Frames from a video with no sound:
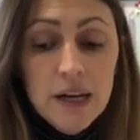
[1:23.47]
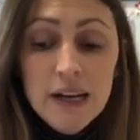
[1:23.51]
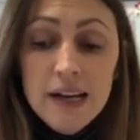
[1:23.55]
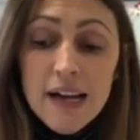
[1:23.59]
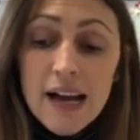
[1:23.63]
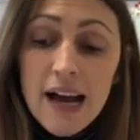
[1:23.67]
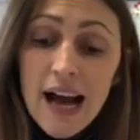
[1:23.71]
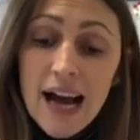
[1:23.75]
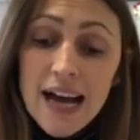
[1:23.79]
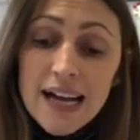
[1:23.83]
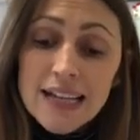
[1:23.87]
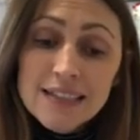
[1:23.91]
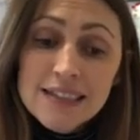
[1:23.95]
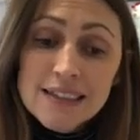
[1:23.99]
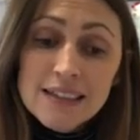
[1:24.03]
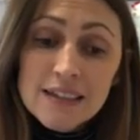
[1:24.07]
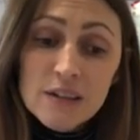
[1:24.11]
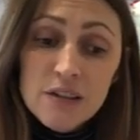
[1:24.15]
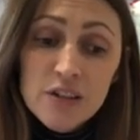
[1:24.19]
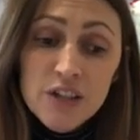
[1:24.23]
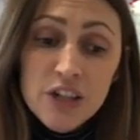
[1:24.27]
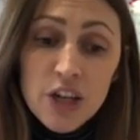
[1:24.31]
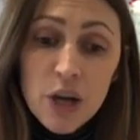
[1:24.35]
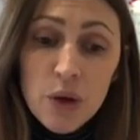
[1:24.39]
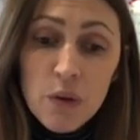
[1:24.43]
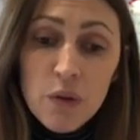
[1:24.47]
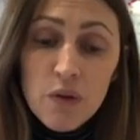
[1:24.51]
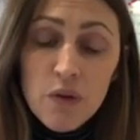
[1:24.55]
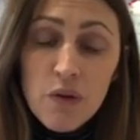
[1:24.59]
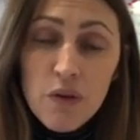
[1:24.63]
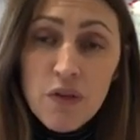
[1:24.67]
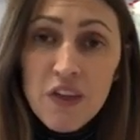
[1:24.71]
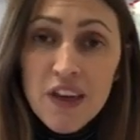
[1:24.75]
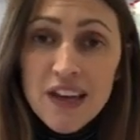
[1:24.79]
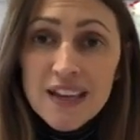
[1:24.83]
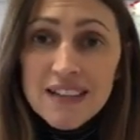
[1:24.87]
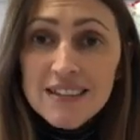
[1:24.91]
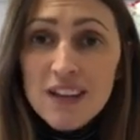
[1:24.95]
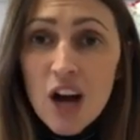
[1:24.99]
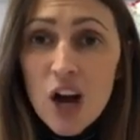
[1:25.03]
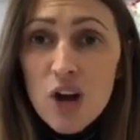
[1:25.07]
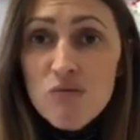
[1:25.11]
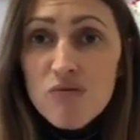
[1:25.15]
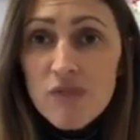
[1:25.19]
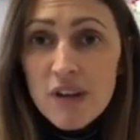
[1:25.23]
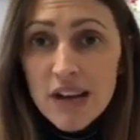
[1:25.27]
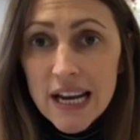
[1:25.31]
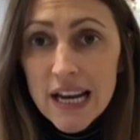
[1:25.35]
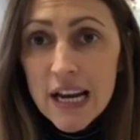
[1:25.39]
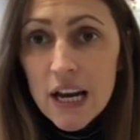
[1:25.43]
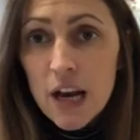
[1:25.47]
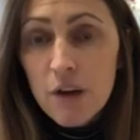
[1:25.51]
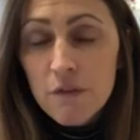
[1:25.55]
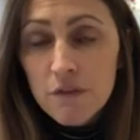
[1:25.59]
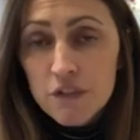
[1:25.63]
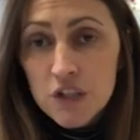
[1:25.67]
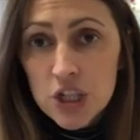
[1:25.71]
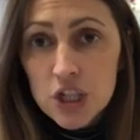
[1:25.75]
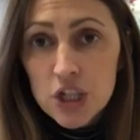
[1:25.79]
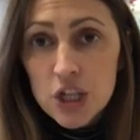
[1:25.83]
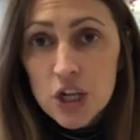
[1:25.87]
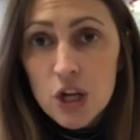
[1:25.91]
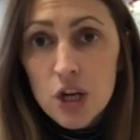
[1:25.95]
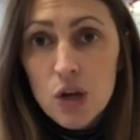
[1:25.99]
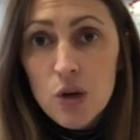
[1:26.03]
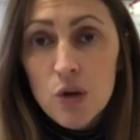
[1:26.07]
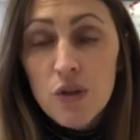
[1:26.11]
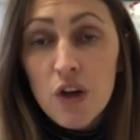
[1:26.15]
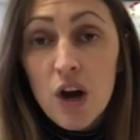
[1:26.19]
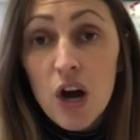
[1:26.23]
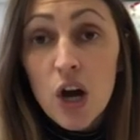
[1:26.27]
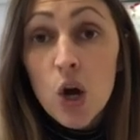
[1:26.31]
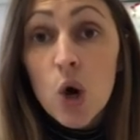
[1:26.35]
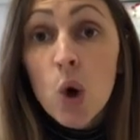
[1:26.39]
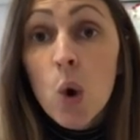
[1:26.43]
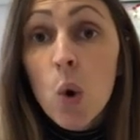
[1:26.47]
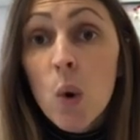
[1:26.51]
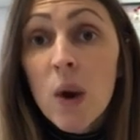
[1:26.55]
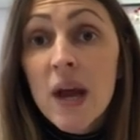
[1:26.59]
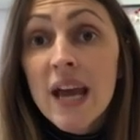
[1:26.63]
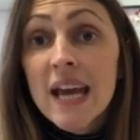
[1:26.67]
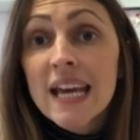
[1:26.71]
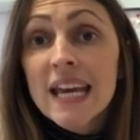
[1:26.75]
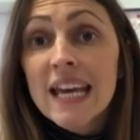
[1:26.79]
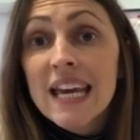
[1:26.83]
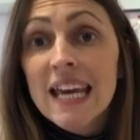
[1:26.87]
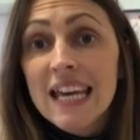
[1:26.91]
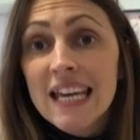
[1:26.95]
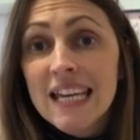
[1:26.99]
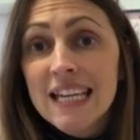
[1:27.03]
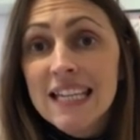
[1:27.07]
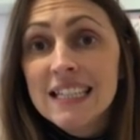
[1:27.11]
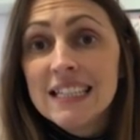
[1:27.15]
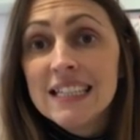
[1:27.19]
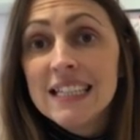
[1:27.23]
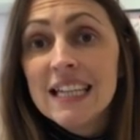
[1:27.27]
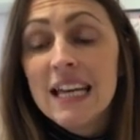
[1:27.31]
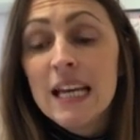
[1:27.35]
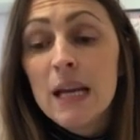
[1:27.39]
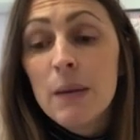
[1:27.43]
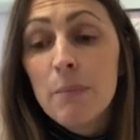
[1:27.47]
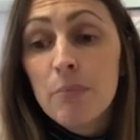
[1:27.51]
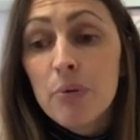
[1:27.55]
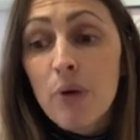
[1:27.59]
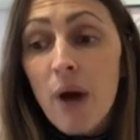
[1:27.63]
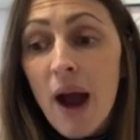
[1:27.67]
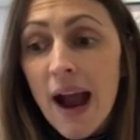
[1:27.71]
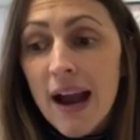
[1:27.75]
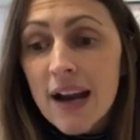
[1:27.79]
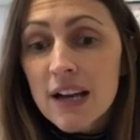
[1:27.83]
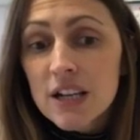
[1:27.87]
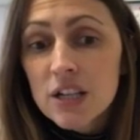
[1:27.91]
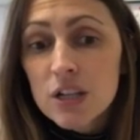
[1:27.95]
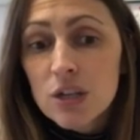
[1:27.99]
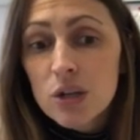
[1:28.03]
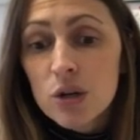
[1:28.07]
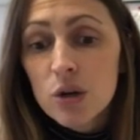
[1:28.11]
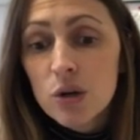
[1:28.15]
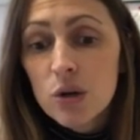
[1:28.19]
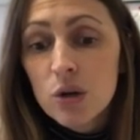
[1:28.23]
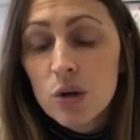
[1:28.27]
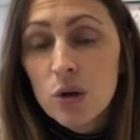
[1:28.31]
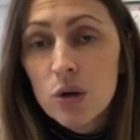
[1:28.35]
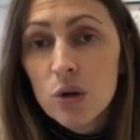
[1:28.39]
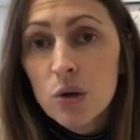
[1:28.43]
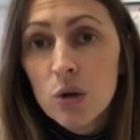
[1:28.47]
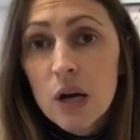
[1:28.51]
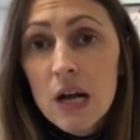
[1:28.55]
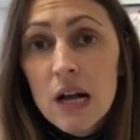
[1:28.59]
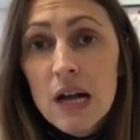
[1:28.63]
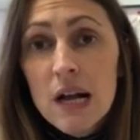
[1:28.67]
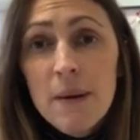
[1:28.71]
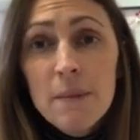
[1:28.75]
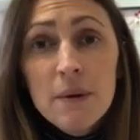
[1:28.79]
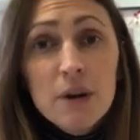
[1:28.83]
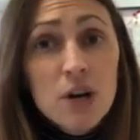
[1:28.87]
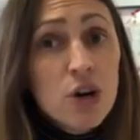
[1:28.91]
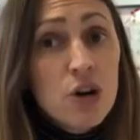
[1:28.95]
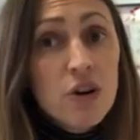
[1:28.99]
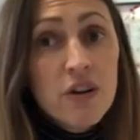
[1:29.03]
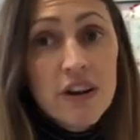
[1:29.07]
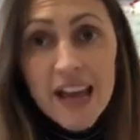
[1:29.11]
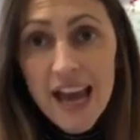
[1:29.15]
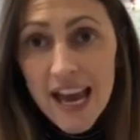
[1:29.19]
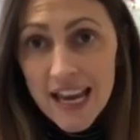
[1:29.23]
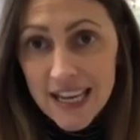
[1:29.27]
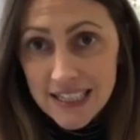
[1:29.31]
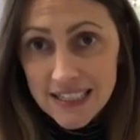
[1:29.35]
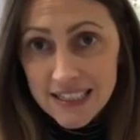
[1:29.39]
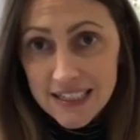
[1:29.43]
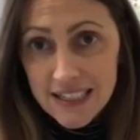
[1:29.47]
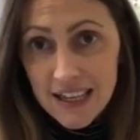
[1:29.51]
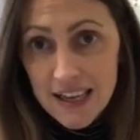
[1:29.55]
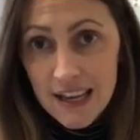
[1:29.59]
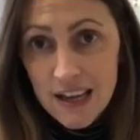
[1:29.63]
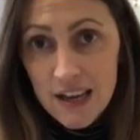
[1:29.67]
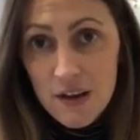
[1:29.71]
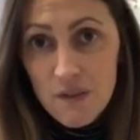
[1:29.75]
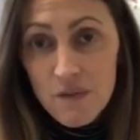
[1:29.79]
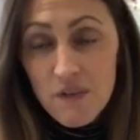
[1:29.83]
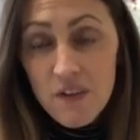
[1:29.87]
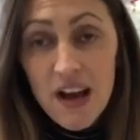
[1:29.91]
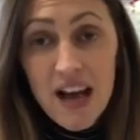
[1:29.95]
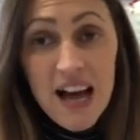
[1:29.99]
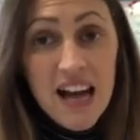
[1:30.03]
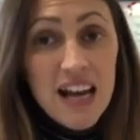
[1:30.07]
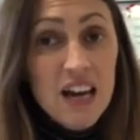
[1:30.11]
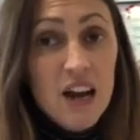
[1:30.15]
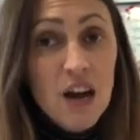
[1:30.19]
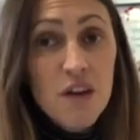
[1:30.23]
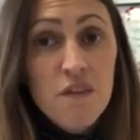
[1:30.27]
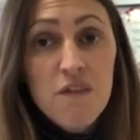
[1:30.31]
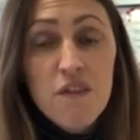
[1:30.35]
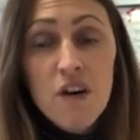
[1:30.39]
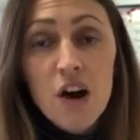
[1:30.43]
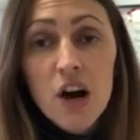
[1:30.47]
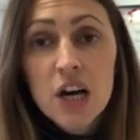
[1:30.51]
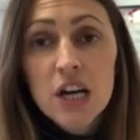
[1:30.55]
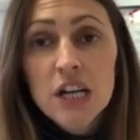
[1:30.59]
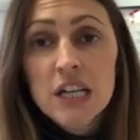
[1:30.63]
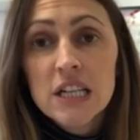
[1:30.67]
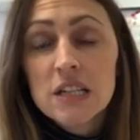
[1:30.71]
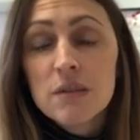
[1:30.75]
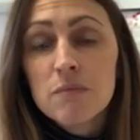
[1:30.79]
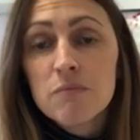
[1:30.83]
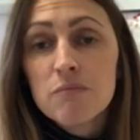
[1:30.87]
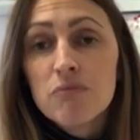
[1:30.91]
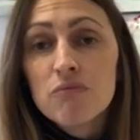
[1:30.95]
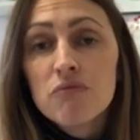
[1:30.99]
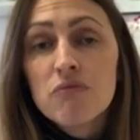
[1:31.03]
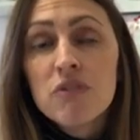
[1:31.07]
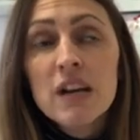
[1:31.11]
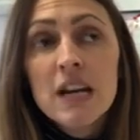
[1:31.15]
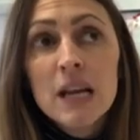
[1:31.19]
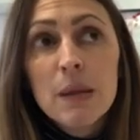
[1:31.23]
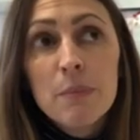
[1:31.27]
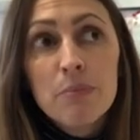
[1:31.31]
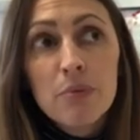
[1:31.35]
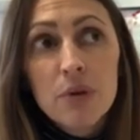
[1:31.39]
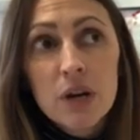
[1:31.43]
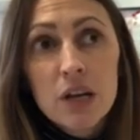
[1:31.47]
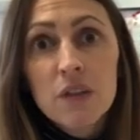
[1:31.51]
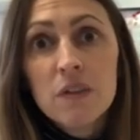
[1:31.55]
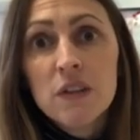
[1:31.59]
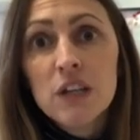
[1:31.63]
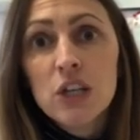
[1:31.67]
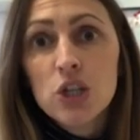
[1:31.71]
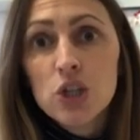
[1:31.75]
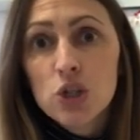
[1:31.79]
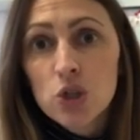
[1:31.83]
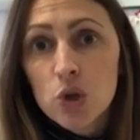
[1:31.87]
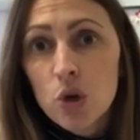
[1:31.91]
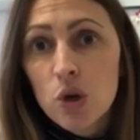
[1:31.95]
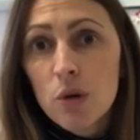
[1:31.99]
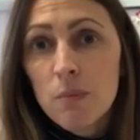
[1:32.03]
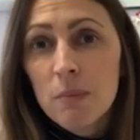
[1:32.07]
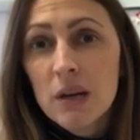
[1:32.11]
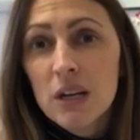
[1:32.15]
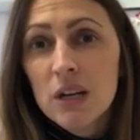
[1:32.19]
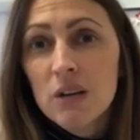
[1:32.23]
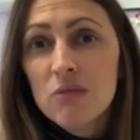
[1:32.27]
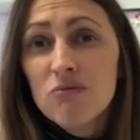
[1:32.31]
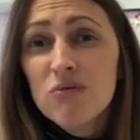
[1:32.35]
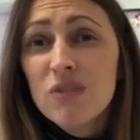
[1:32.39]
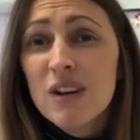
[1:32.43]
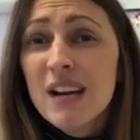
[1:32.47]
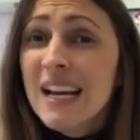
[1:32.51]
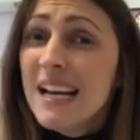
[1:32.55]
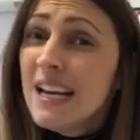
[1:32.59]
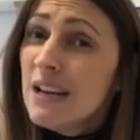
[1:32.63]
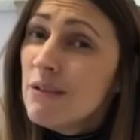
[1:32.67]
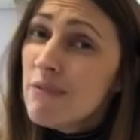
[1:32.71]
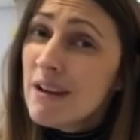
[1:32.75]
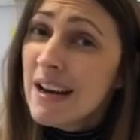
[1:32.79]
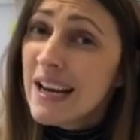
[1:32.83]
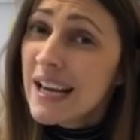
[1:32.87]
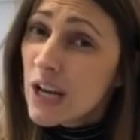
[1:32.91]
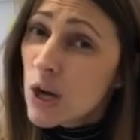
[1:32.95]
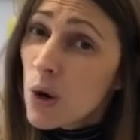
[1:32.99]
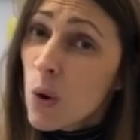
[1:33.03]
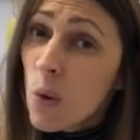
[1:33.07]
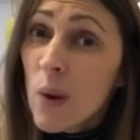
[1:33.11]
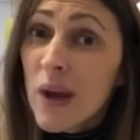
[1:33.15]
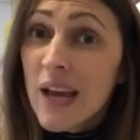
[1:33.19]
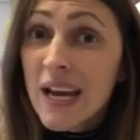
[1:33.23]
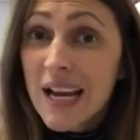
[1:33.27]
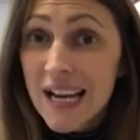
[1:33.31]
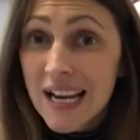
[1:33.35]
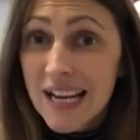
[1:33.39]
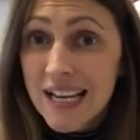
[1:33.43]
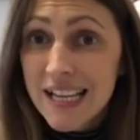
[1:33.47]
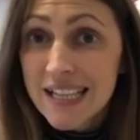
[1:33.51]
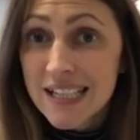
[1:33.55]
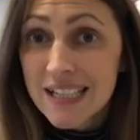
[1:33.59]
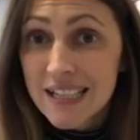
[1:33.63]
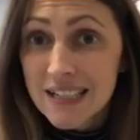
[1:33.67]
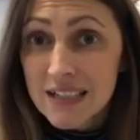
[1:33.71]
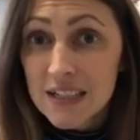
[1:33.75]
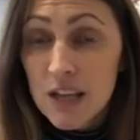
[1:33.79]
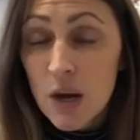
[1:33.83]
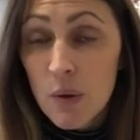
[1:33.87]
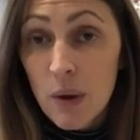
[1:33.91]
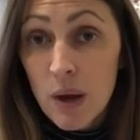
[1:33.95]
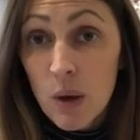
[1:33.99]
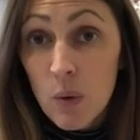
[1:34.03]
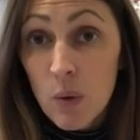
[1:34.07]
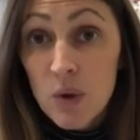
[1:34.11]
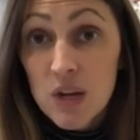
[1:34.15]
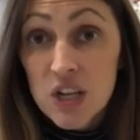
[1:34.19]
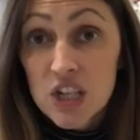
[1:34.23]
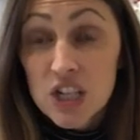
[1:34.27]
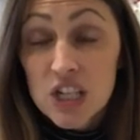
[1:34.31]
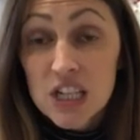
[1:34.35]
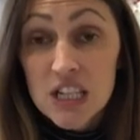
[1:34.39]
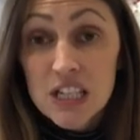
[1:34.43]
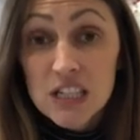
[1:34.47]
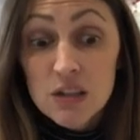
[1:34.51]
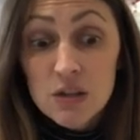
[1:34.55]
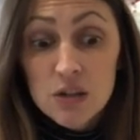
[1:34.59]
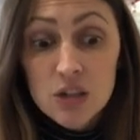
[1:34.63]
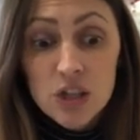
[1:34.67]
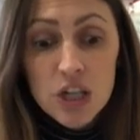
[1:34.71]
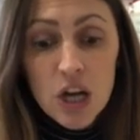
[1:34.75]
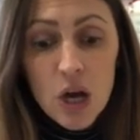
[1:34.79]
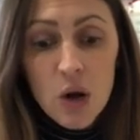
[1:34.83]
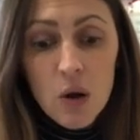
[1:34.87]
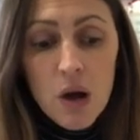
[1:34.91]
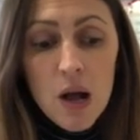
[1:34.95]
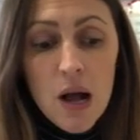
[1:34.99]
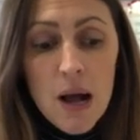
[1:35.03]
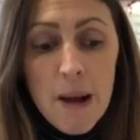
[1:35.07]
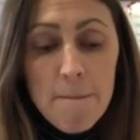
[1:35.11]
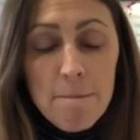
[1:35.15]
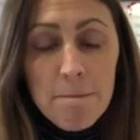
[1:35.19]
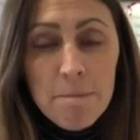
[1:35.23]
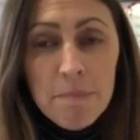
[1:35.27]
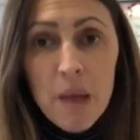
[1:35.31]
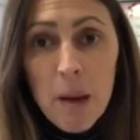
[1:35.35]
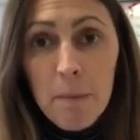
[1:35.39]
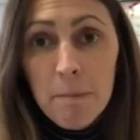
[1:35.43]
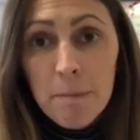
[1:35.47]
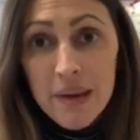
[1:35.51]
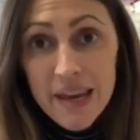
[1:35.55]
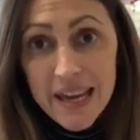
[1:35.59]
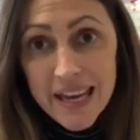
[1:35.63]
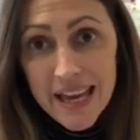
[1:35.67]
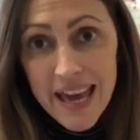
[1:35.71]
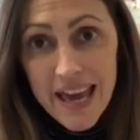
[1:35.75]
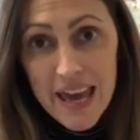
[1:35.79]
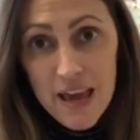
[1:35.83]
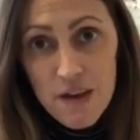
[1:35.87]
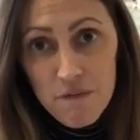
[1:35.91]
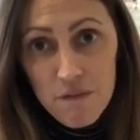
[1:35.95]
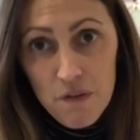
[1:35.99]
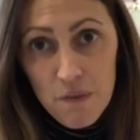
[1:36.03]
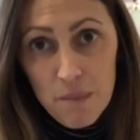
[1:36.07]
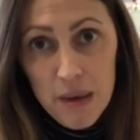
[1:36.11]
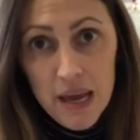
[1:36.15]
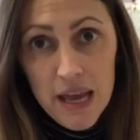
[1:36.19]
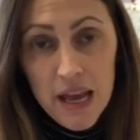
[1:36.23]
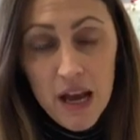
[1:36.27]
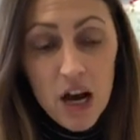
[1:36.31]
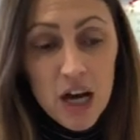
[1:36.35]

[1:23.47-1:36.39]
And, you know, things that I really love to do that are quick, easy, practical, creative, and I find really bring the enjoyment really, really quickly to sewing, which is, you know, a big hit for me.